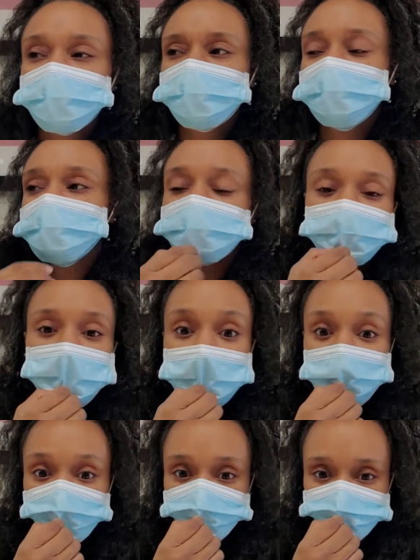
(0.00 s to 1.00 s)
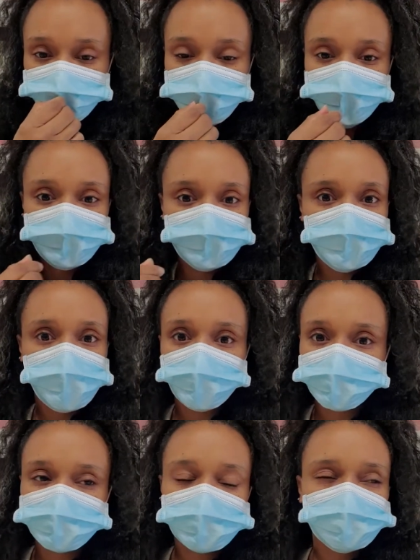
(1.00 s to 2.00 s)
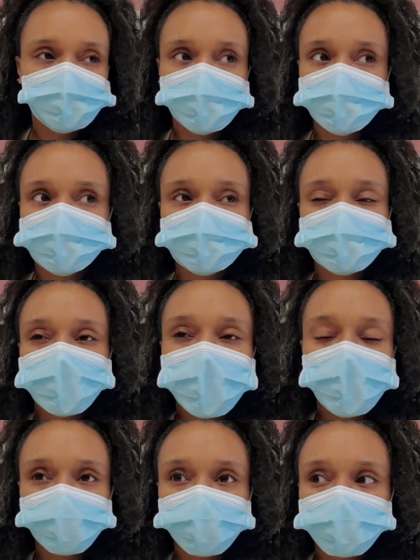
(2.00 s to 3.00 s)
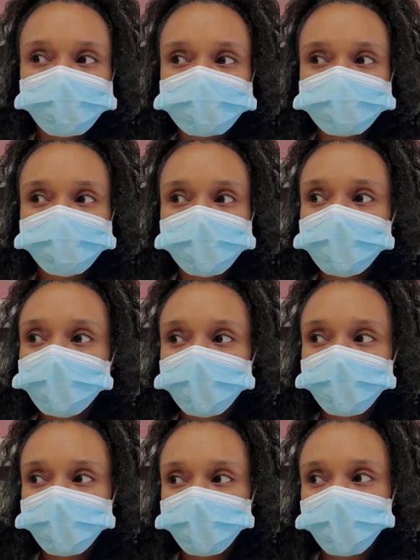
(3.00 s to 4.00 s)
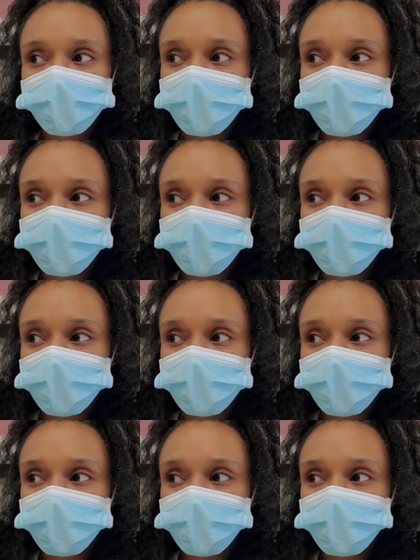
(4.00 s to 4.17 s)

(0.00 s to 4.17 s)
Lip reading: She paid everything. But then all of a sudden she gets slapped with this bill for